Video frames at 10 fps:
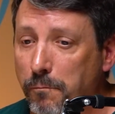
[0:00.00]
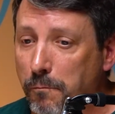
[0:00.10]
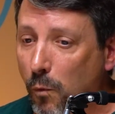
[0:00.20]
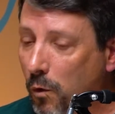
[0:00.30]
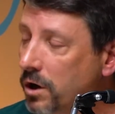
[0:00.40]

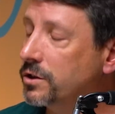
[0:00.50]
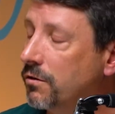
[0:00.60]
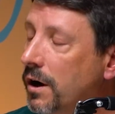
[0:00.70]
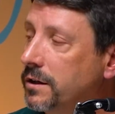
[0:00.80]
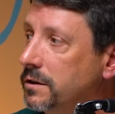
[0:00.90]
worst
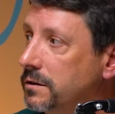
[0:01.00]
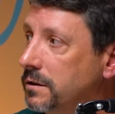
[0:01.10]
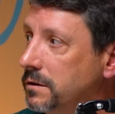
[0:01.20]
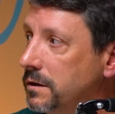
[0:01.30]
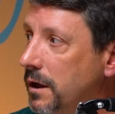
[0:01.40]

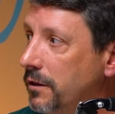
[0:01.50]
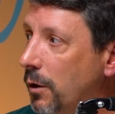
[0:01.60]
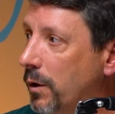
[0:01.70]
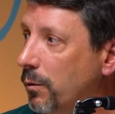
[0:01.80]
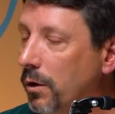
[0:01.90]
crises
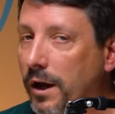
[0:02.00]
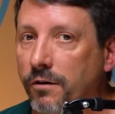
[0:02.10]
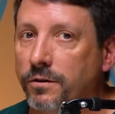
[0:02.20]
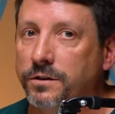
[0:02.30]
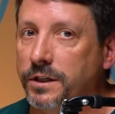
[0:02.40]
that we will
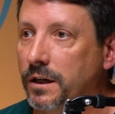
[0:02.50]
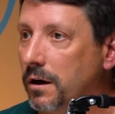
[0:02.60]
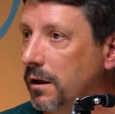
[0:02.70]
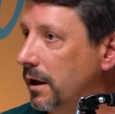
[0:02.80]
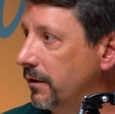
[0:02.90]
ever see in
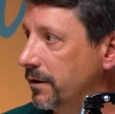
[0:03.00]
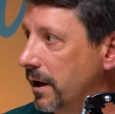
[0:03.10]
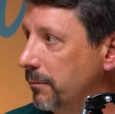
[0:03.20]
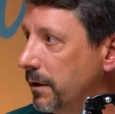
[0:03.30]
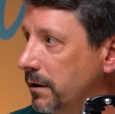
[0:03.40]
our lifetime.